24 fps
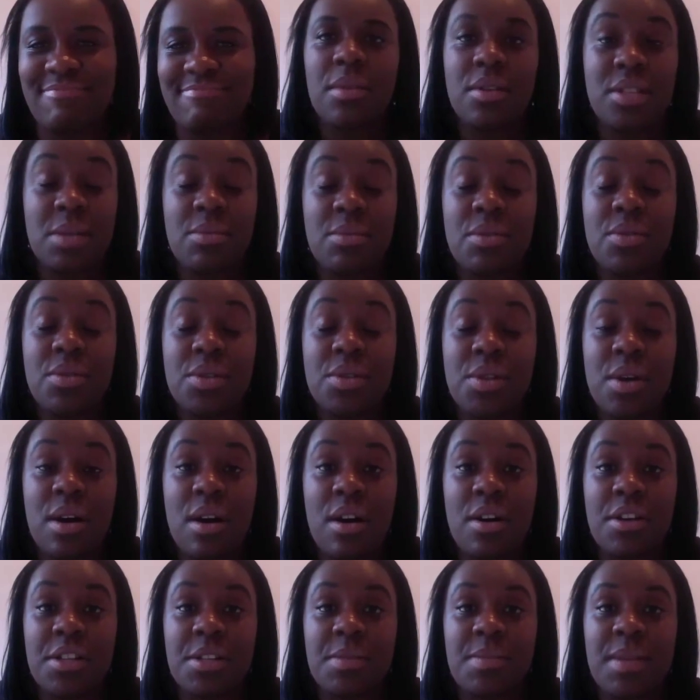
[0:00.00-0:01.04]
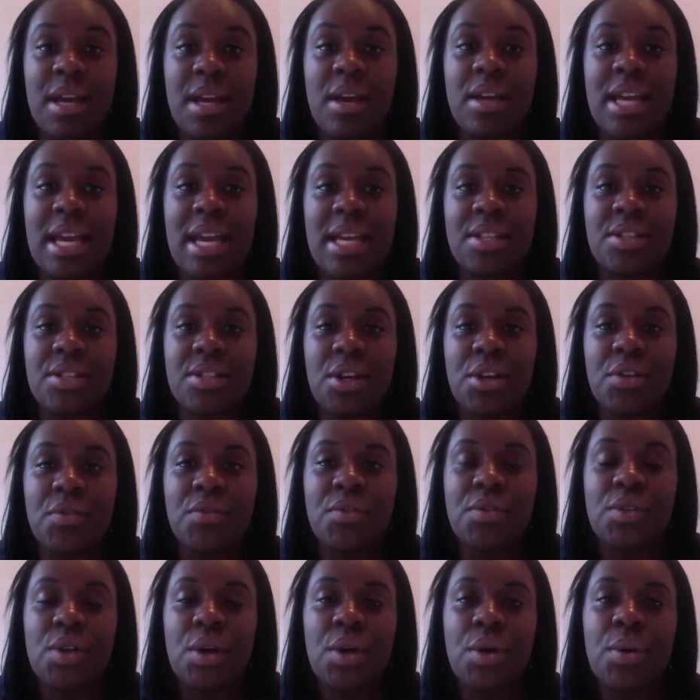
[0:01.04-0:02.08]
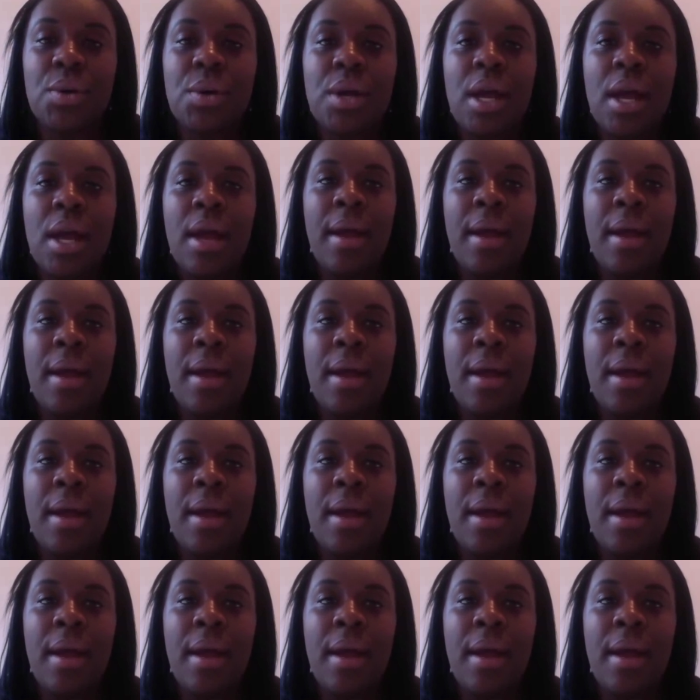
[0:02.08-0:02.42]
Someone also asked me, okay, so